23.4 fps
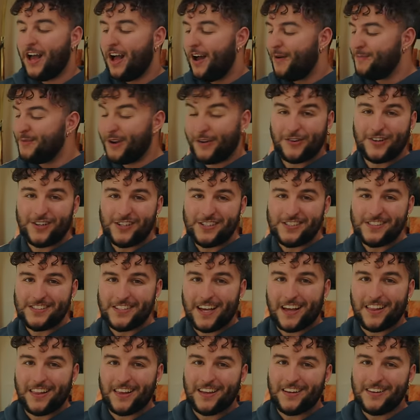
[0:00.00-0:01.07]
I'm never gonna
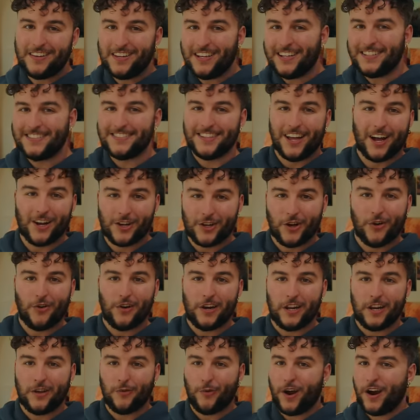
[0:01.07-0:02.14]
sell it. It's not
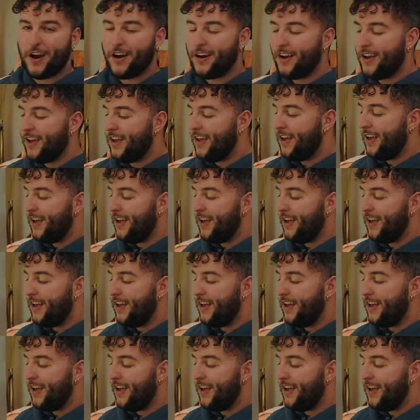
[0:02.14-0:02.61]
going anywhere.